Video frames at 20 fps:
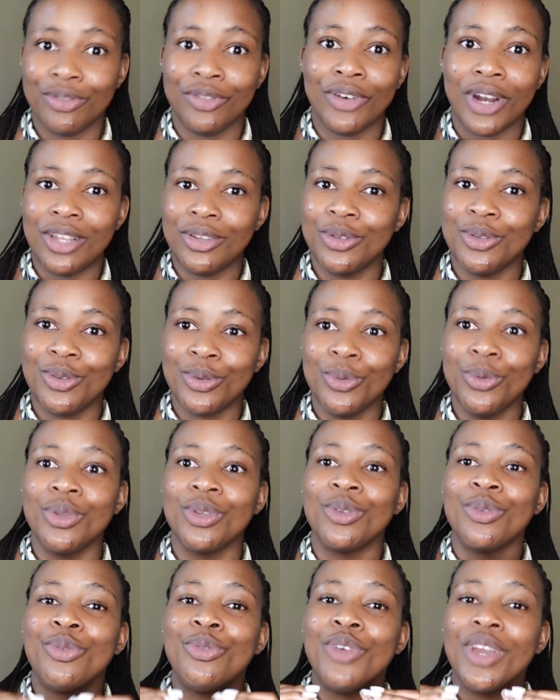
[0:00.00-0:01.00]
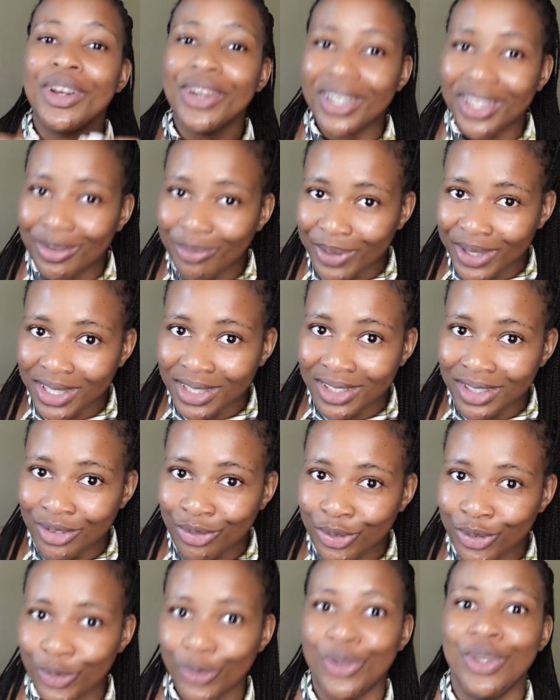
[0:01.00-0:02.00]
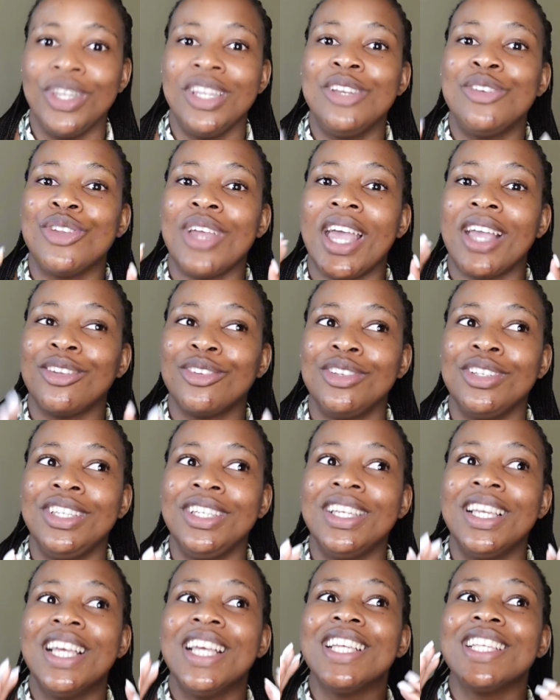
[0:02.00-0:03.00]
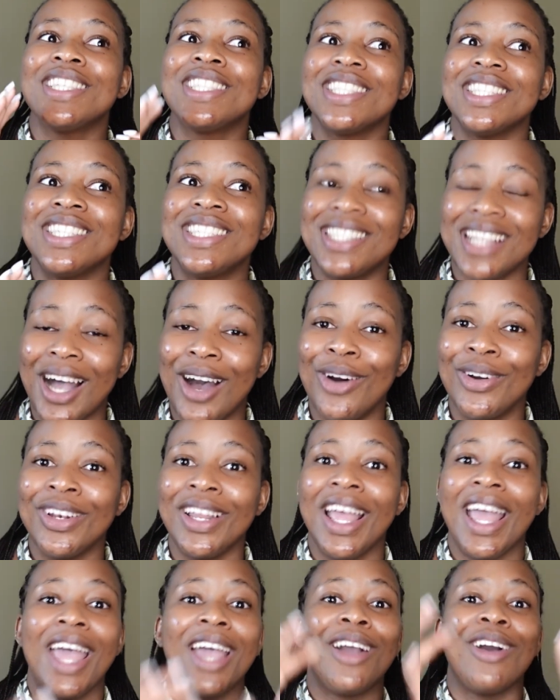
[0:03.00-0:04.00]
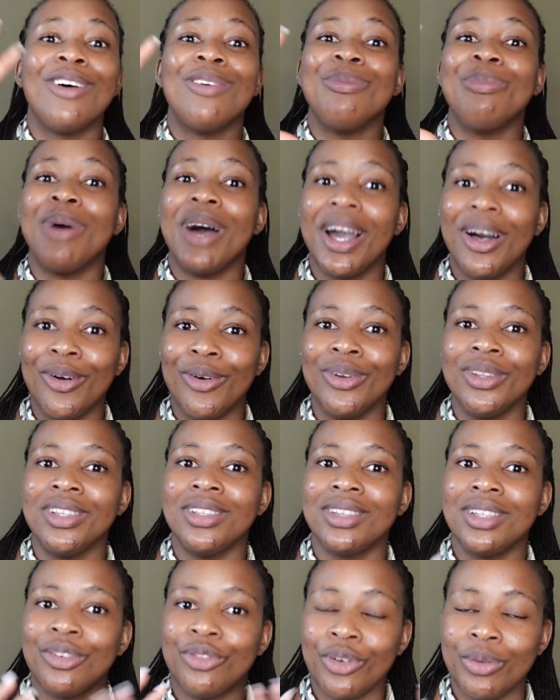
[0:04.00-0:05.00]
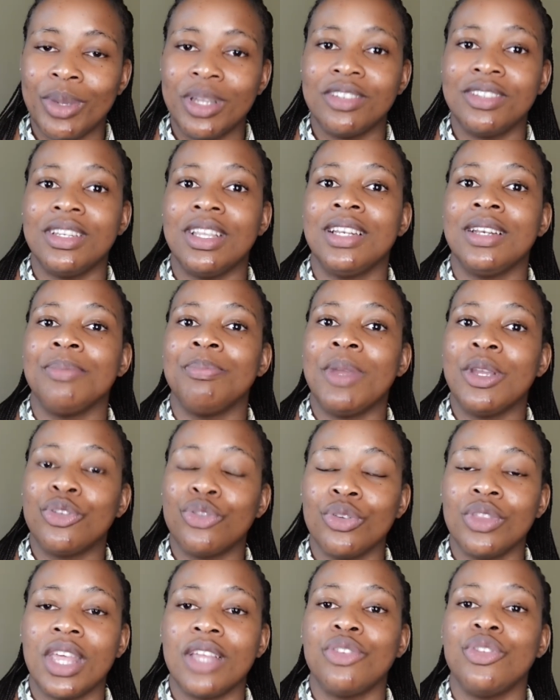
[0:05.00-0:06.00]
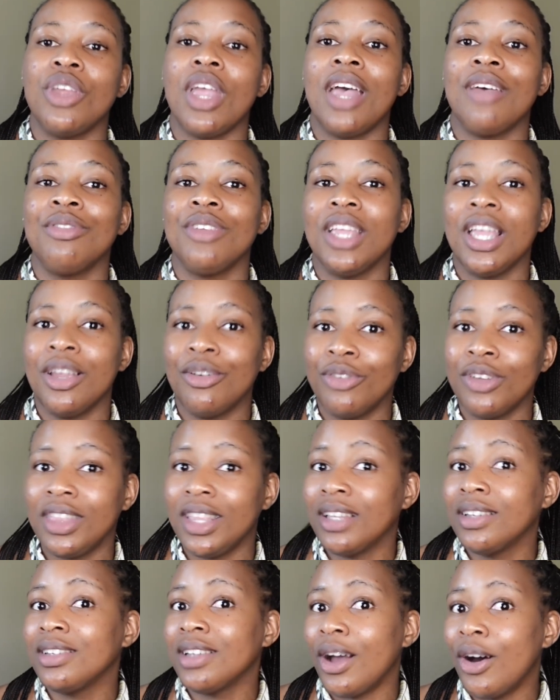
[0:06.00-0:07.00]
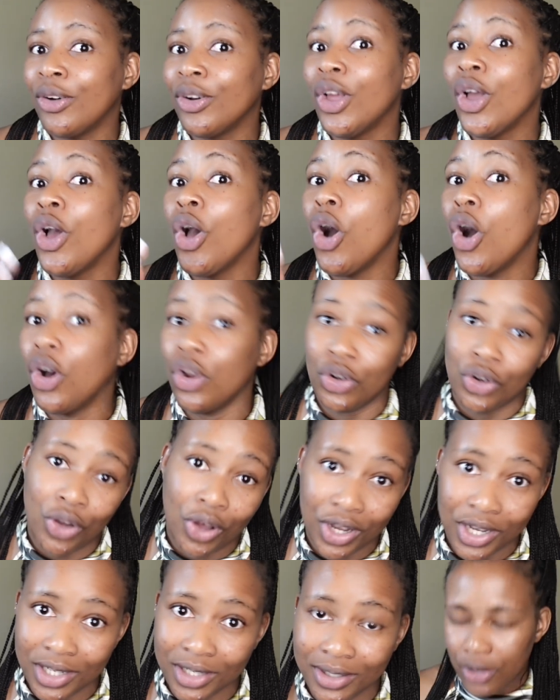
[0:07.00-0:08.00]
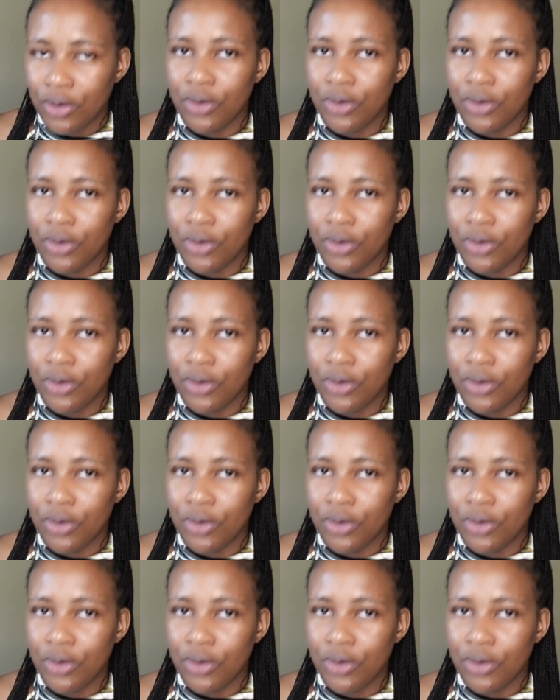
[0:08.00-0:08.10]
Graduate school is very competitive, so you need to actually sit down and compile all this information and make sure that you have everything down on lock.